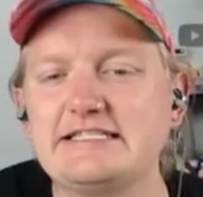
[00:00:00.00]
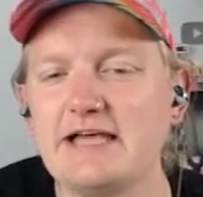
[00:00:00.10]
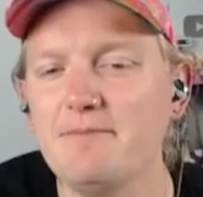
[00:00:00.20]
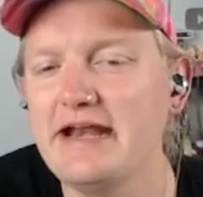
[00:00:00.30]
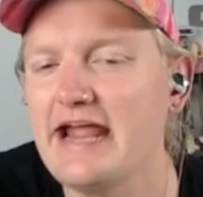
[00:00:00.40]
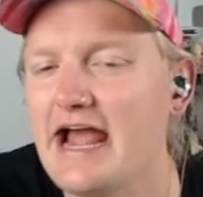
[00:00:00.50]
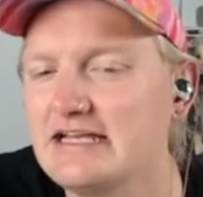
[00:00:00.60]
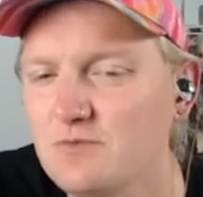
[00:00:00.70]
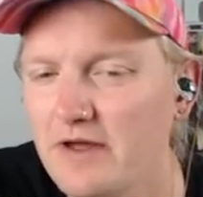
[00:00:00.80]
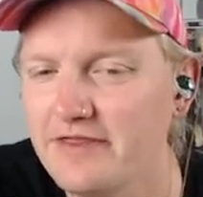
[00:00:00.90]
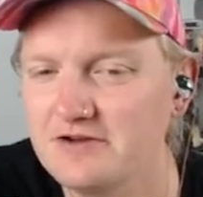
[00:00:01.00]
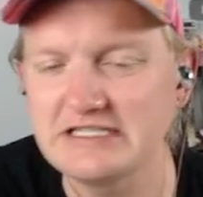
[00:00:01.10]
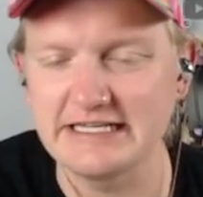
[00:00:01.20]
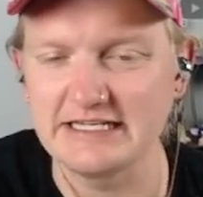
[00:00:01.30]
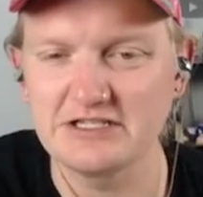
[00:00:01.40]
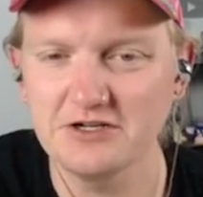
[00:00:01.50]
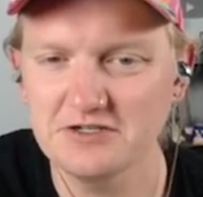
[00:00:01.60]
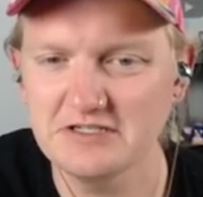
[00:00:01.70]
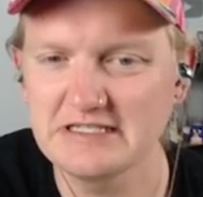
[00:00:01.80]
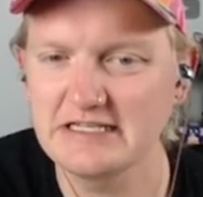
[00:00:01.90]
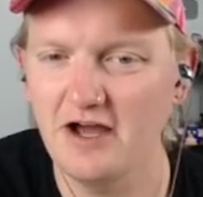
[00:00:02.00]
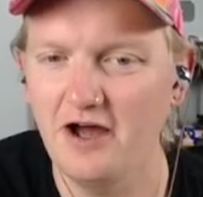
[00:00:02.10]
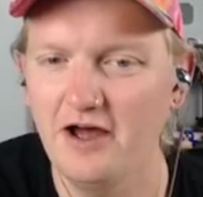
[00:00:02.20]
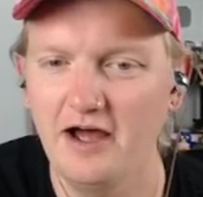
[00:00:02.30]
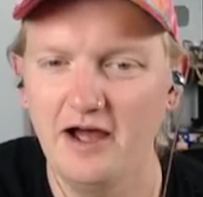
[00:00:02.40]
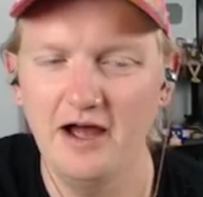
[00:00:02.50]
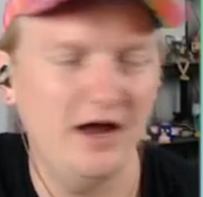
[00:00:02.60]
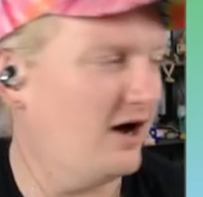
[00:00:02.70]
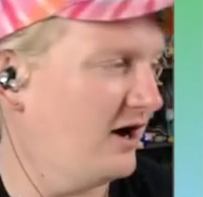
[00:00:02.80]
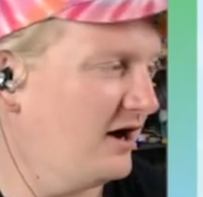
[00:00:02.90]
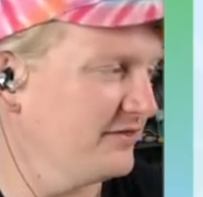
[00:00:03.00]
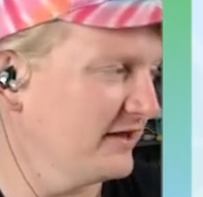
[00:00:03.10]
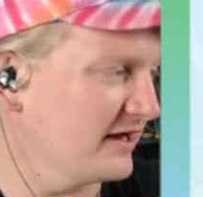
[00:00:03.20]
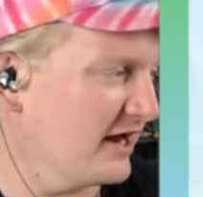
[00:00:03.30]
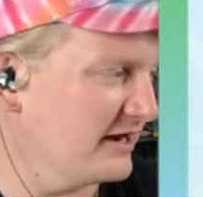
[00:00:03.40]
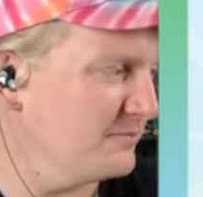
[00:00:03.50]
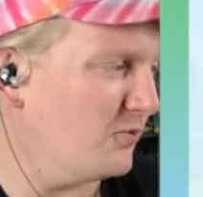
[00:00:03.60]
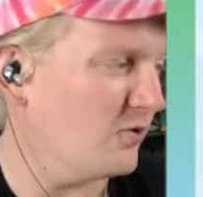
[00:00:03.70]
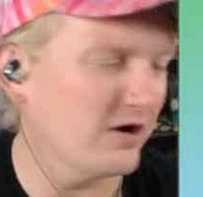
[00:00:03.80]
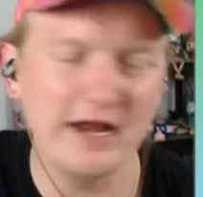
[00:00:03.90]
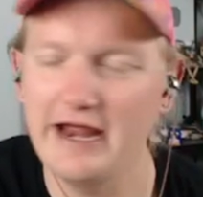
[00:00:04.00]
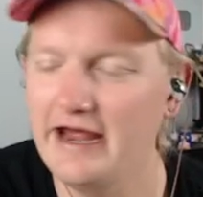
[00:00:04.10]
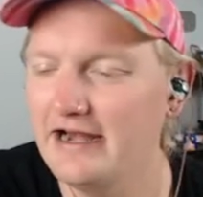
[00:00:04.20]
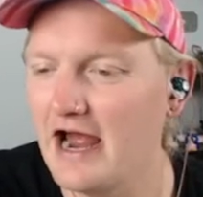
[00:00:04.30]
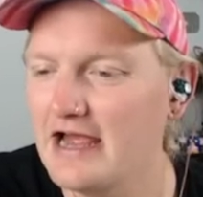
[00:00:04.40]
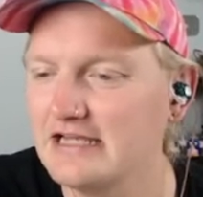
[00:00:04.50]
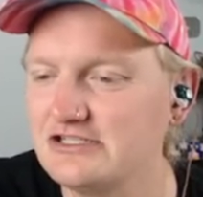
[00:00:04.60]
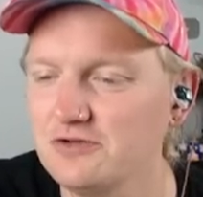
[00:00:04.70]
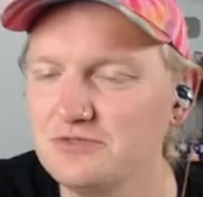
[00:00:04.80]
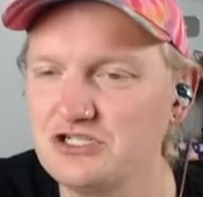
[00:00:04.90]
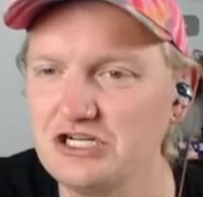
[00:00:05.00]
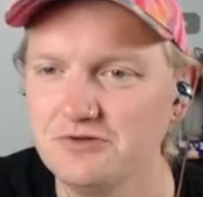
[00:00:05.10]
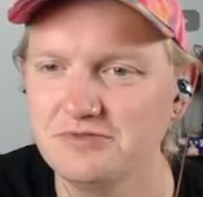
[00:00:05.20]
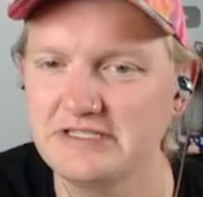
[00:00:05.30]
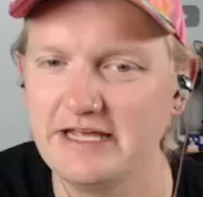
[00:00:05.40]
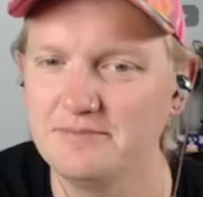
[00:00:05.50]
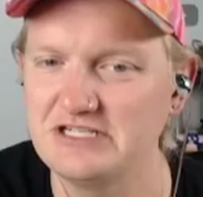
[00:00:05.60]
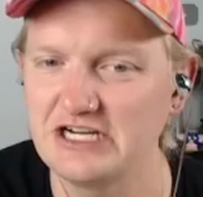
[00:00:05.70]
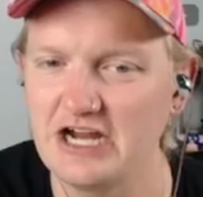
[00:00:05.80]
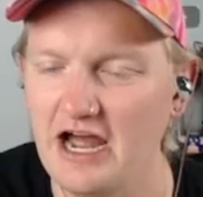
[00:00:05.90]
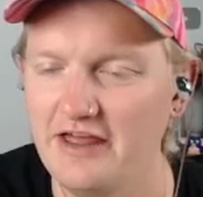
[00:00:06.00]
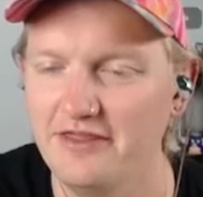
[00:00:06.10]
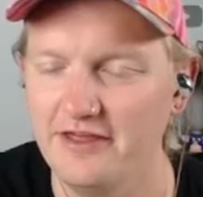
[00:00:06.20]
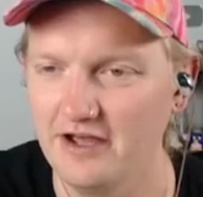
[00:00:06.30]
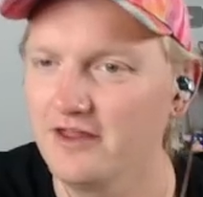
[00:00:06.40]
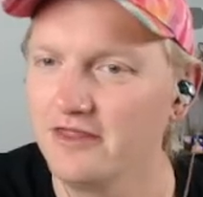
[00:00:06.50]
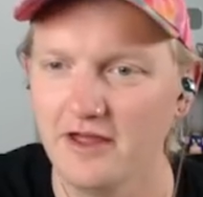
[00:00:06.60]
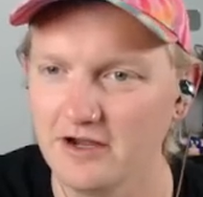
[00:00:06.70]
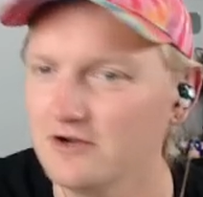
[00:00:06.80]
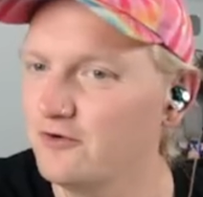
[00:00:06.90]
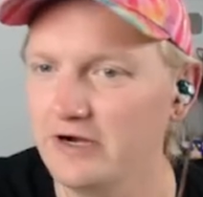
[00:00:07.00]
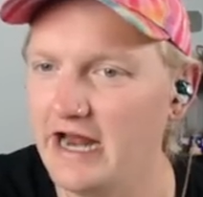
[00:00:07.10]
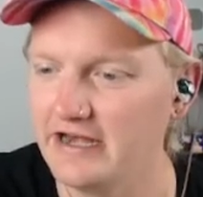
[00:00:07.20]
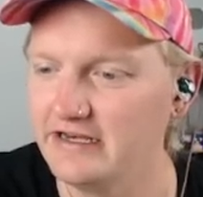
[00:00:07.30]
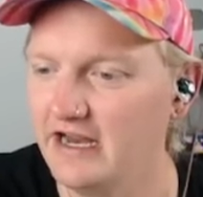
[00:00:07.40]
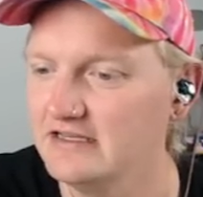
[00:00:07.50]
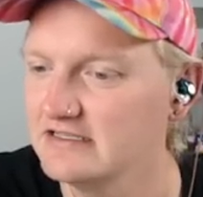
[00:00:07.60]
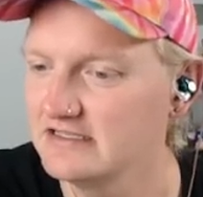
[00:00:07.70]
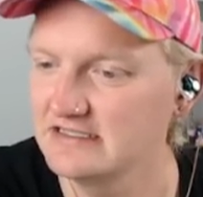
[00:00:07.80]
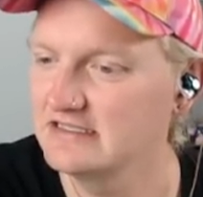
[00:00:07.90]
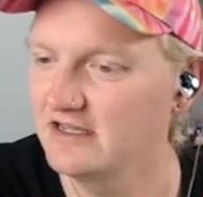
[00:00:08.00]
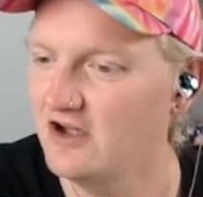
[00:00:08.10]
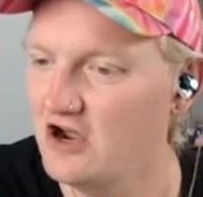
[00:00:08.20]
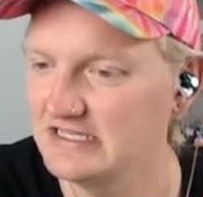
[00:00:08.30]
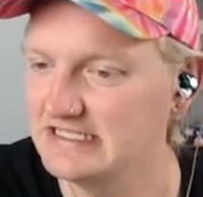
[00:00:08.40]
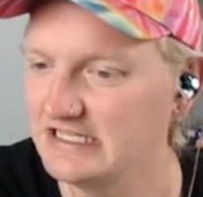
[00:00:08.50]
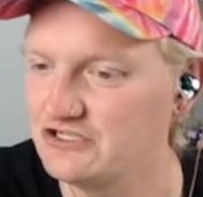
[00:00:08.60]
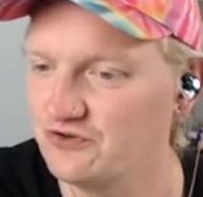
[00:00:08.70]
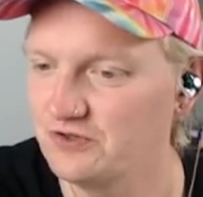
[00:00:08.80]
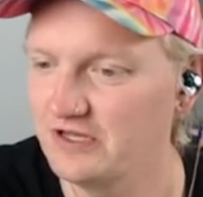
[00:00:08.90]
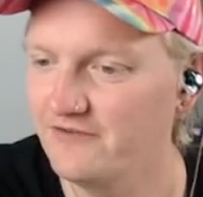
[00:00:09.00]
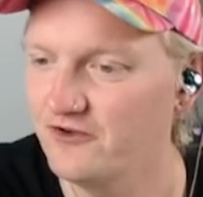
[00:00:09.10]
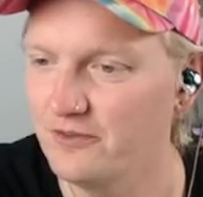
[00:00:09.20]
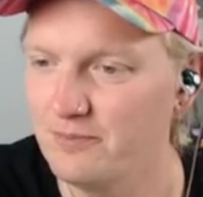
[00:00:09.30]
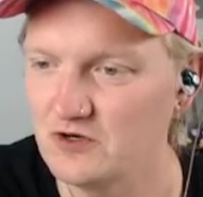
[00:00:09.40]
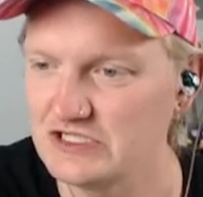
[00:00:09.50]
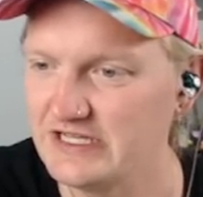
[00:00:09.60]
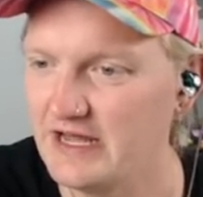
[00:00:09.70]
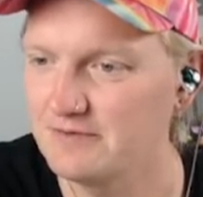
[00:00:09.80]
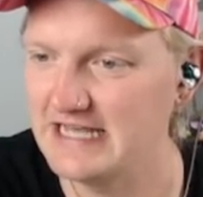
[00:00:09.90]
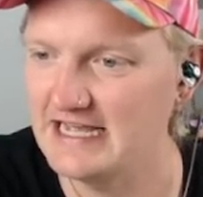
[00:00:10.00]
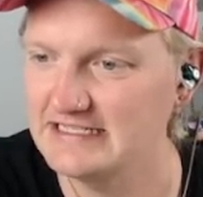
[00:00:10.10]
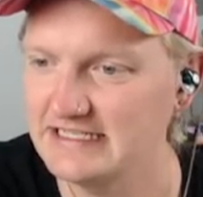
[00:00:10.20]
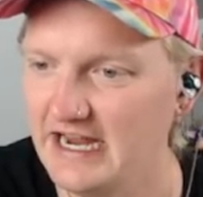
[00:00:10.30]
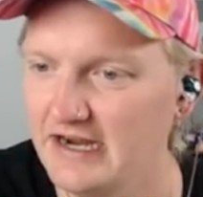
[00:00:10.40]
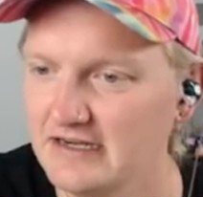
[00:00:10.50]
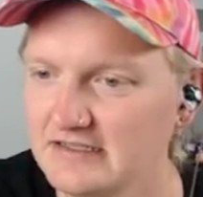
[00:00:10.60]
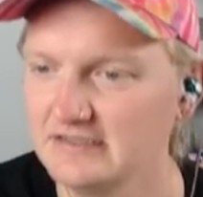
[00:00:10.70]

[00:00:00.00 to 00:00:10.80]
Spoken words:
Somebody asked why there's scissors on the cutting board, and I assume she used them to cut the green onions, honestly, truly, for the person that was asking.